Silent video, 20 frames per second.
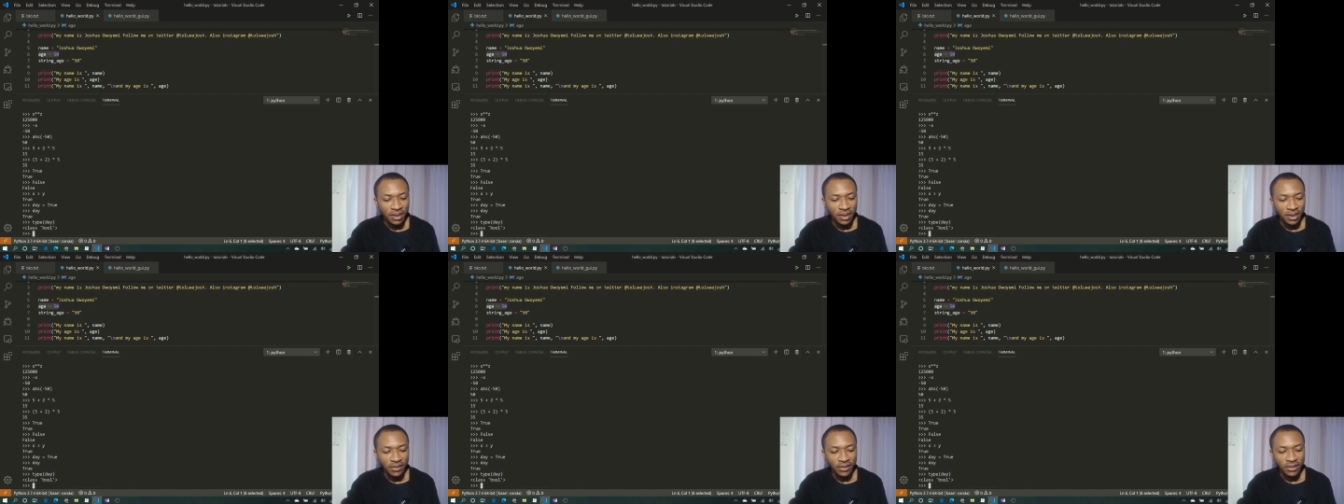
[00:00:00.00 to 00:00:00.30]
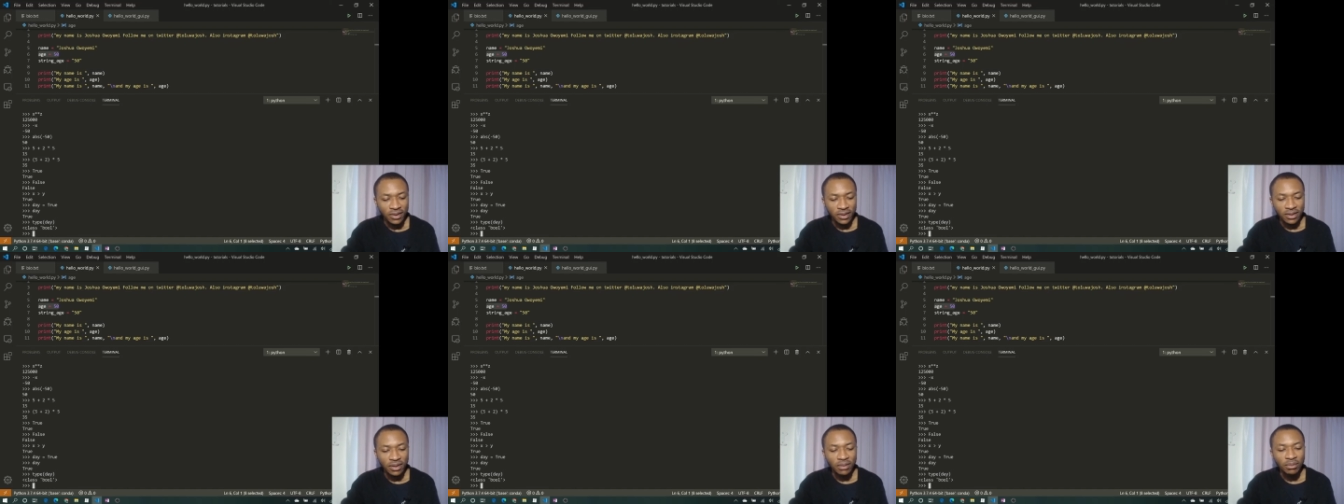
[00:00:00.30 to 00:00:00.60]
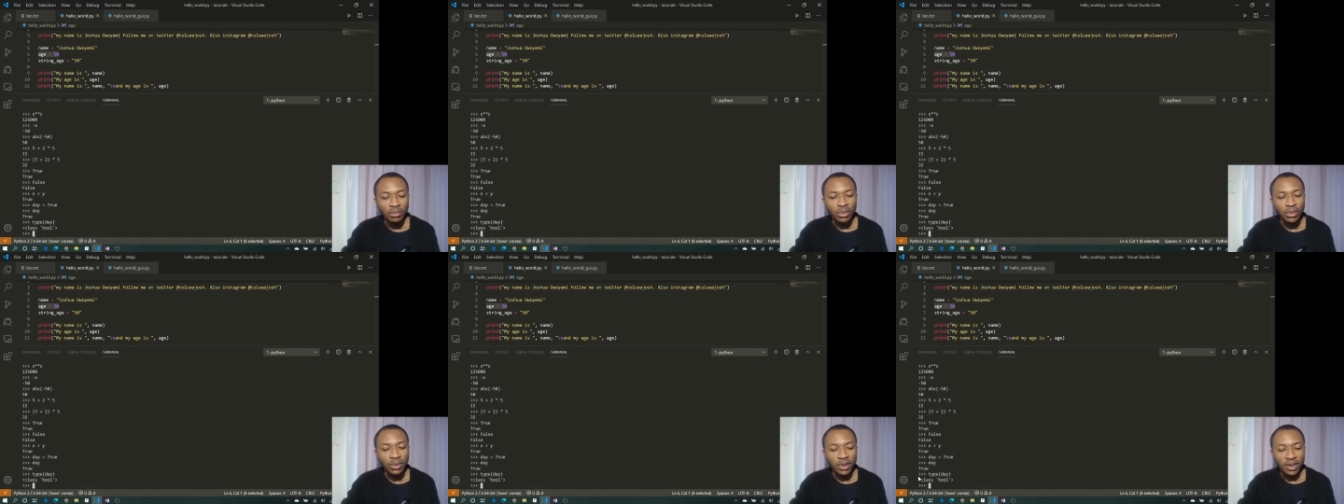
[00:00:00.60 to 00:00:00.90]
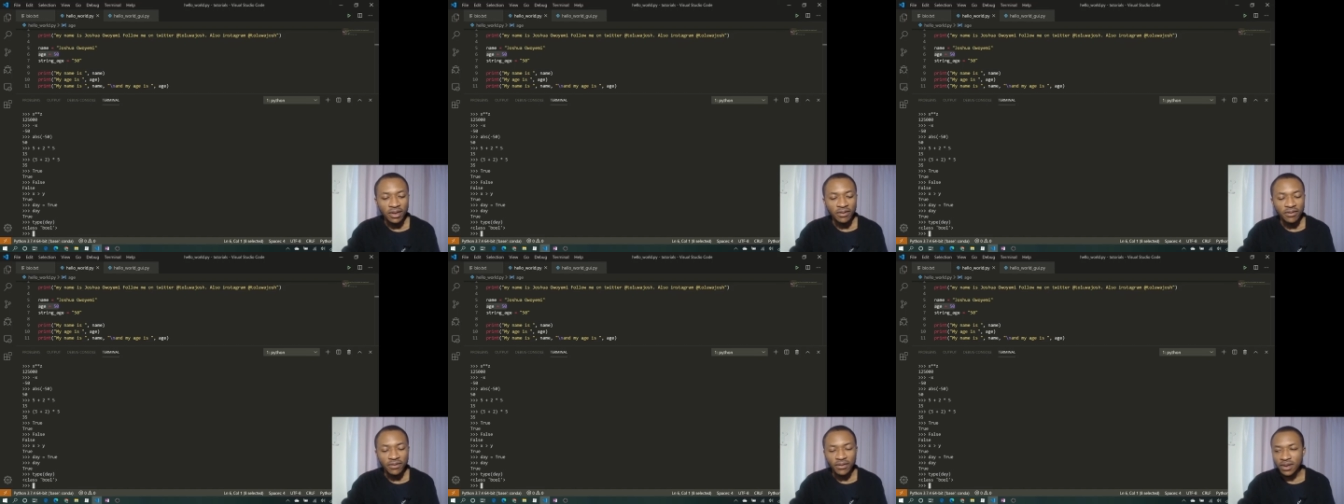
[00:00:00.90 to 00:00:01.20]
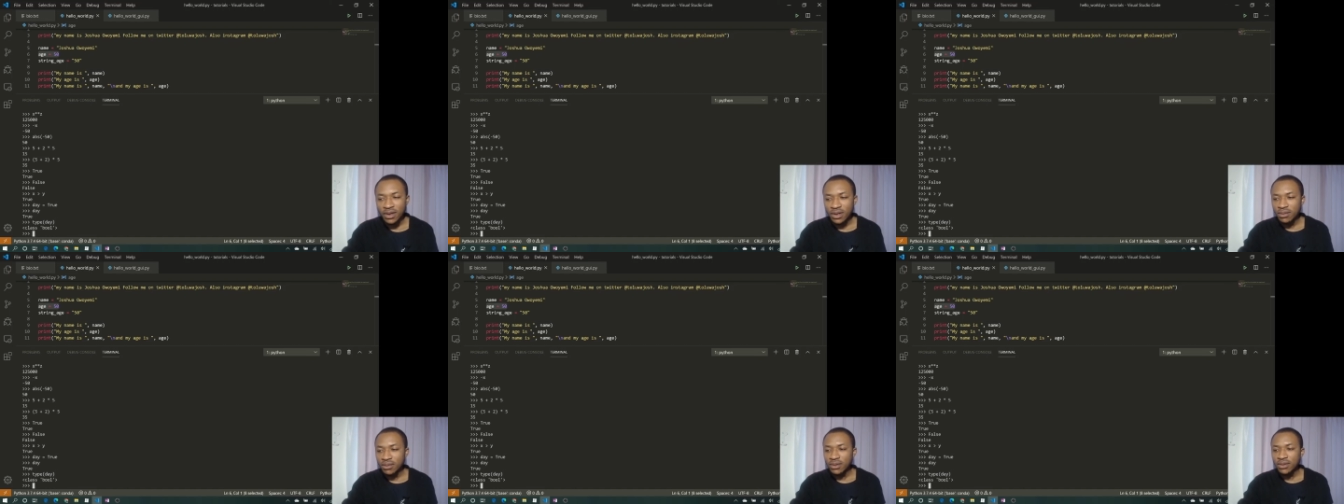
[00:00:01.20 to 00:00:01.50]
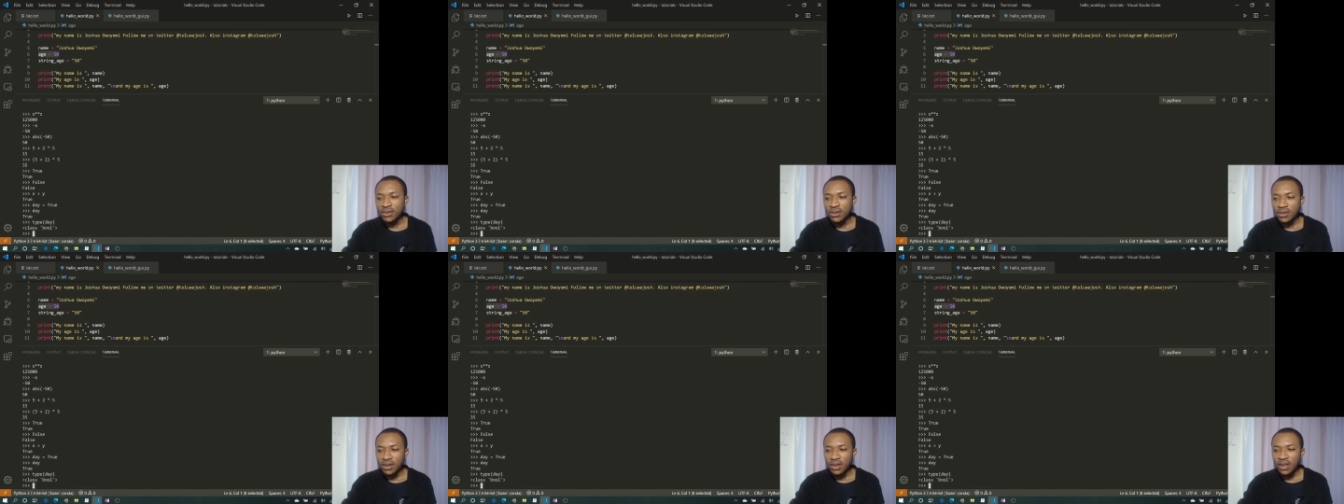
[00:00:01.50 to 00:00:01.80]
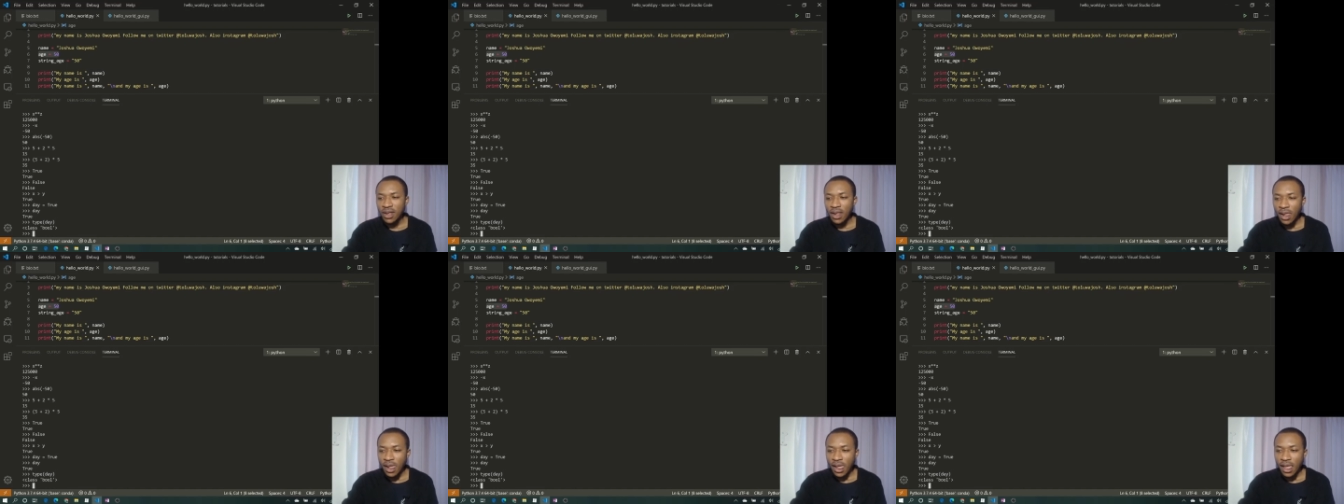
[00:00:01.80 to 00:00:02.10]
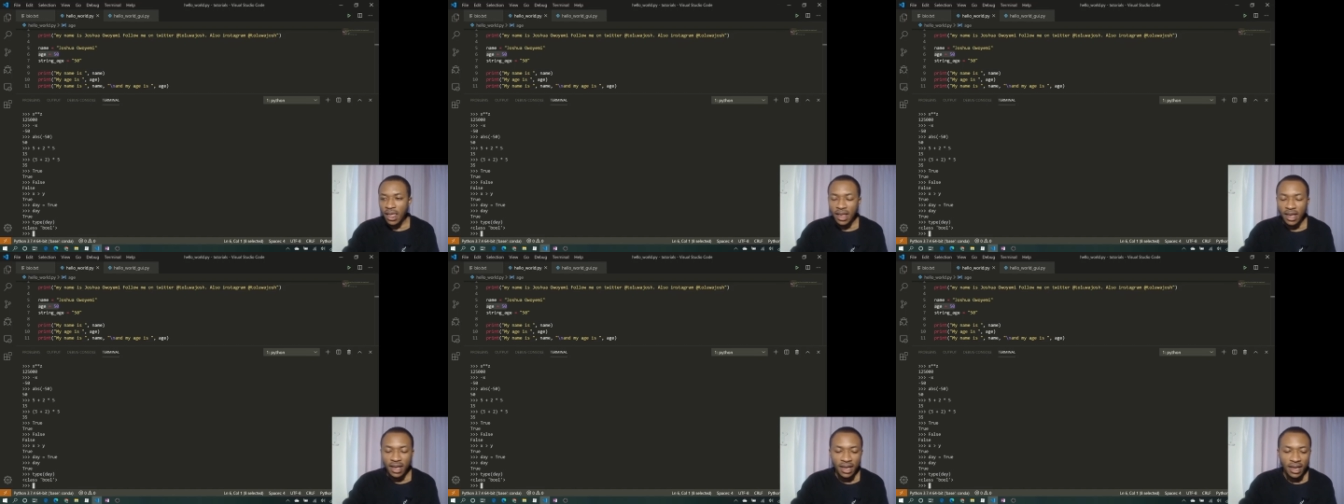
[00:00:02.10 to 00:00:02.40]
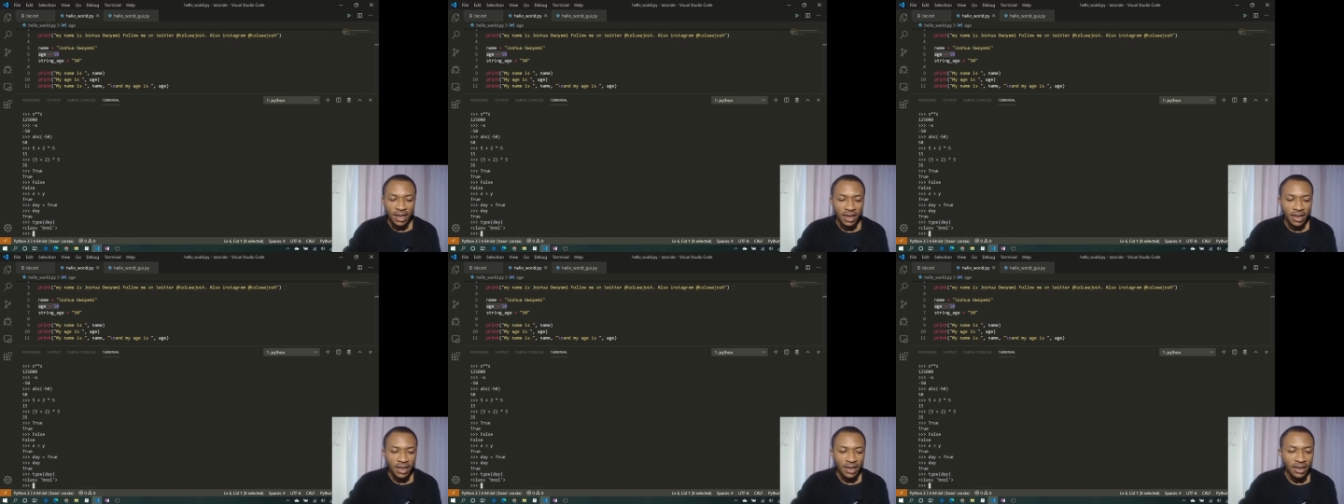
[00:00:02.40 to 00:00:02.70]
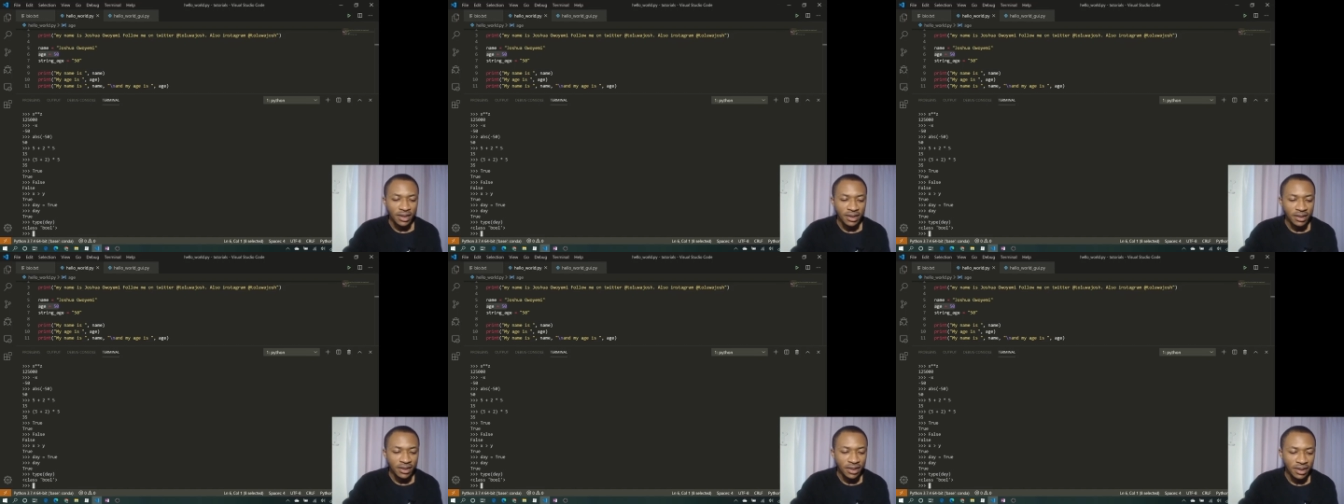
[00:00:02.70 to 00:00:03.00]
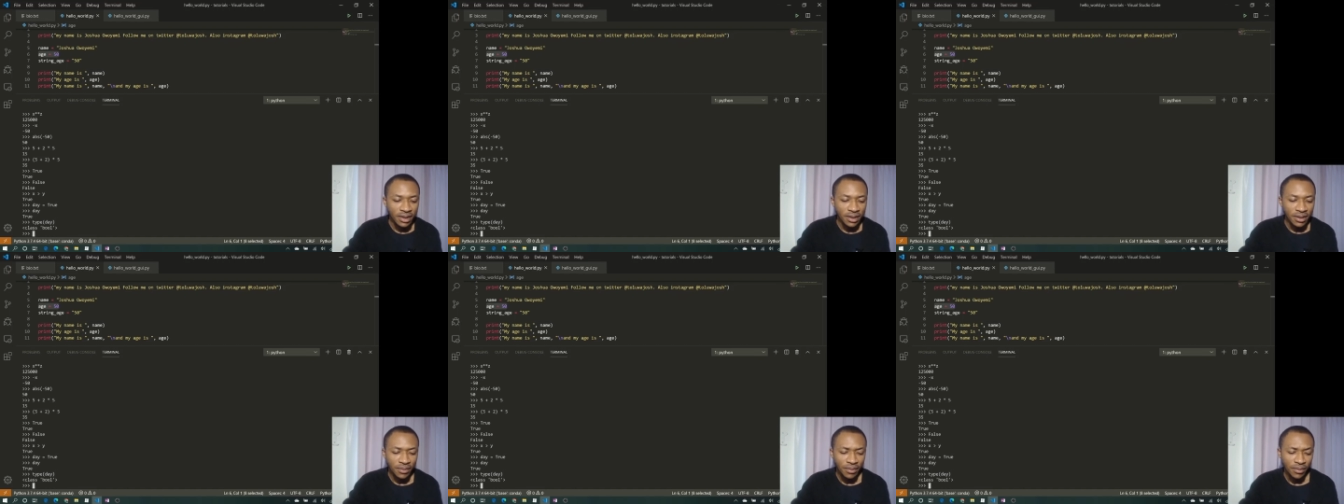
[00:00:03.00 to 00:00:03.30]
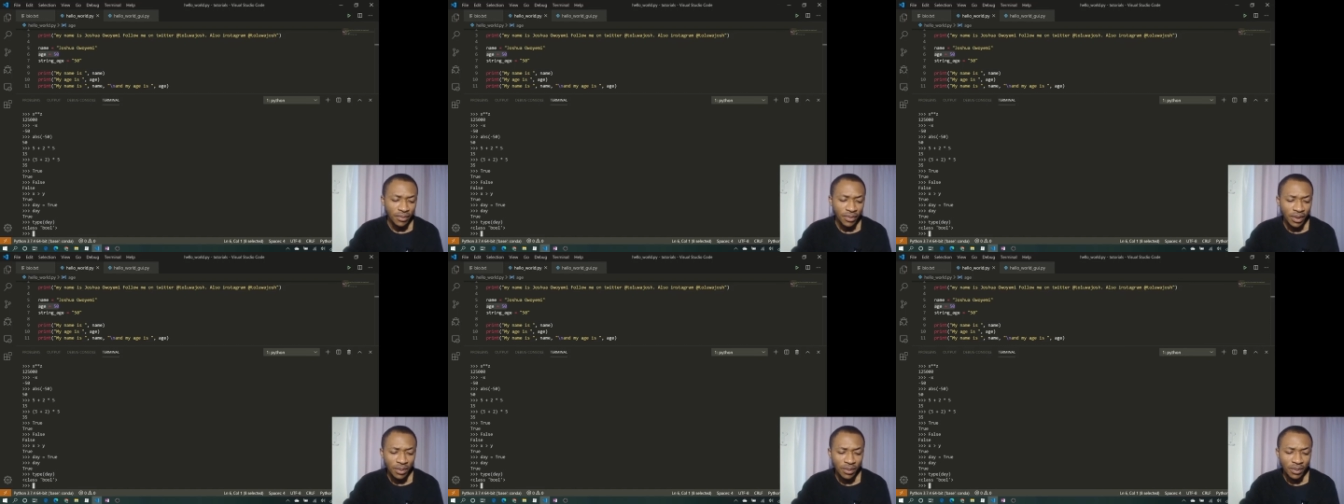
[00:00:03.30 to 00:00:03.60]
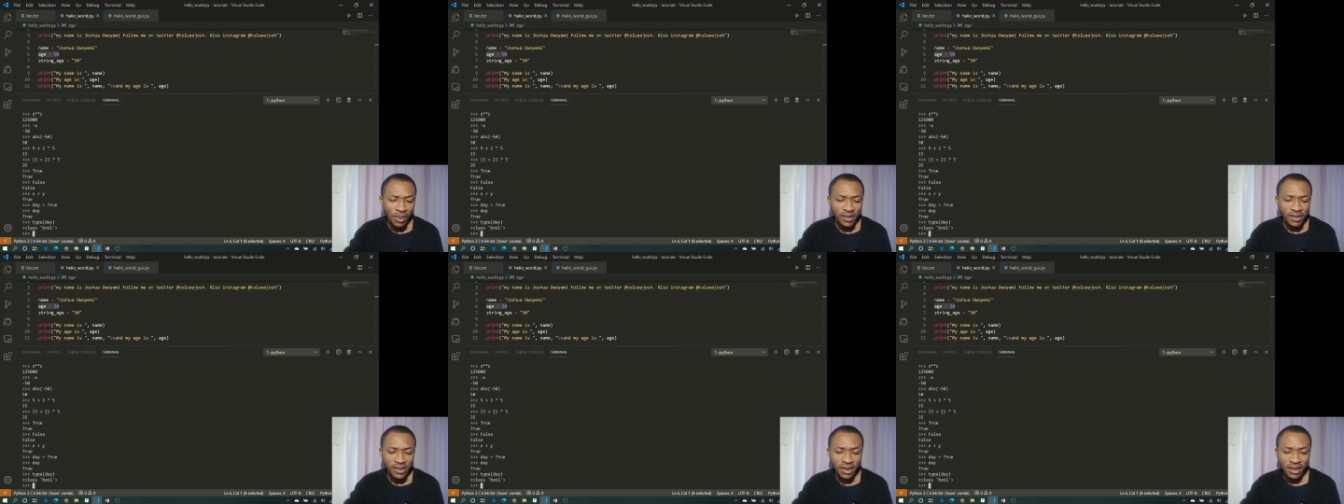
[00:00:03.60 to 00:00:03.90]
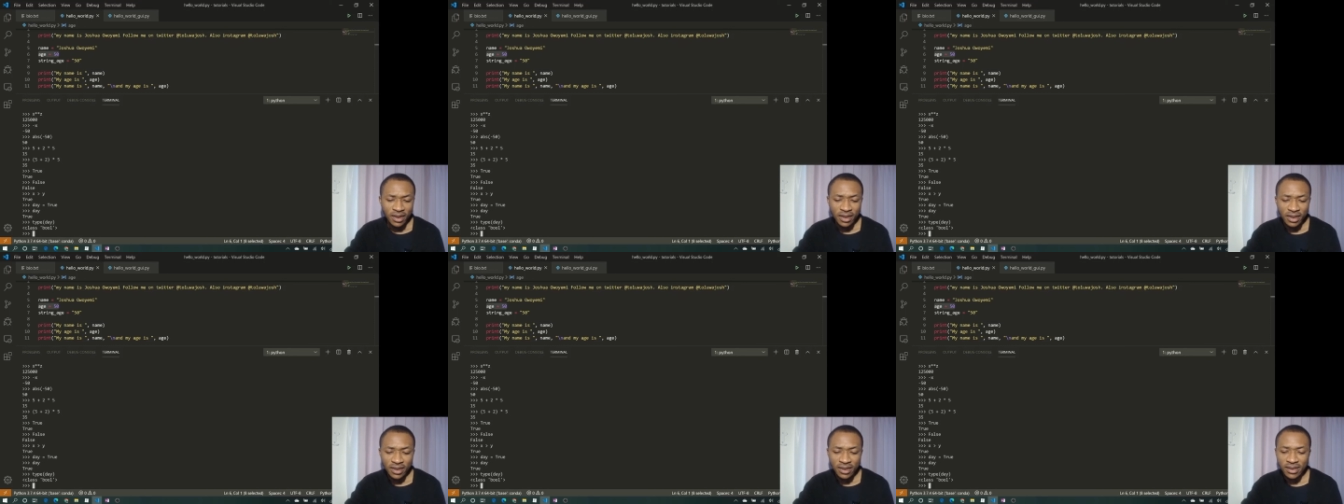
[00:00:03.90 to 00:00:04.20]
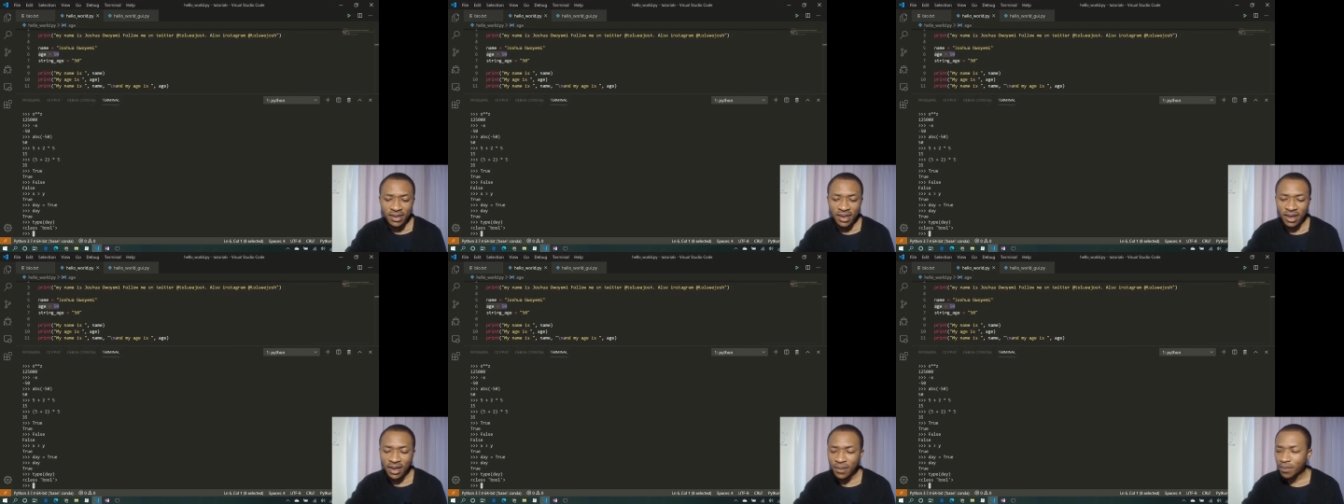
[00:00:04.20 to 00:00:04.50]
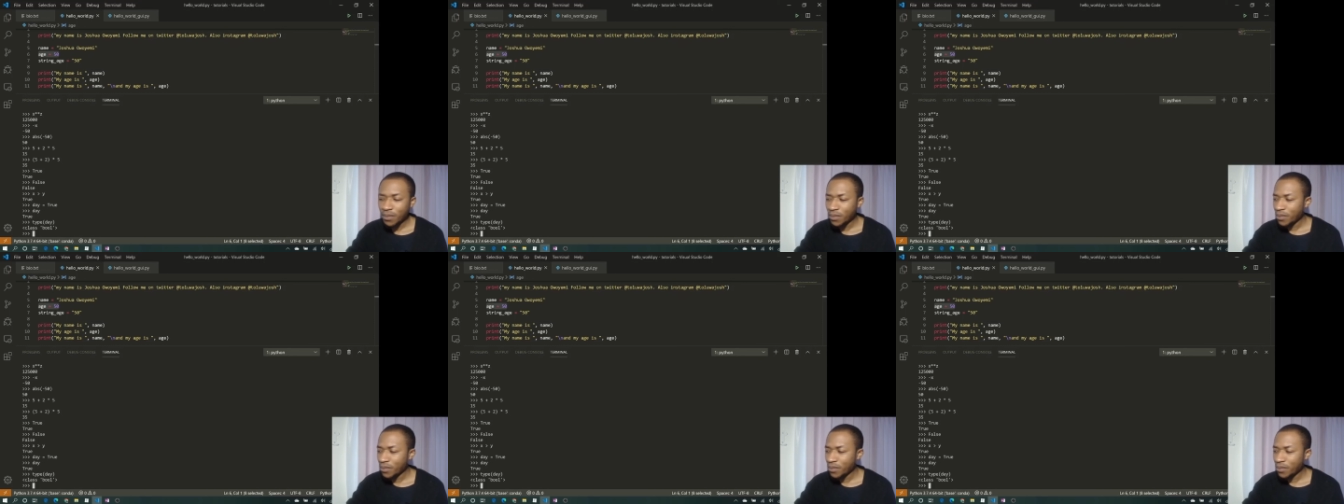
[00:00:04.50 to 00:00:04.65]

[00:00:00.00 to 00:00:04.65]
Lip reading: which is a Boolean variable, and basically these are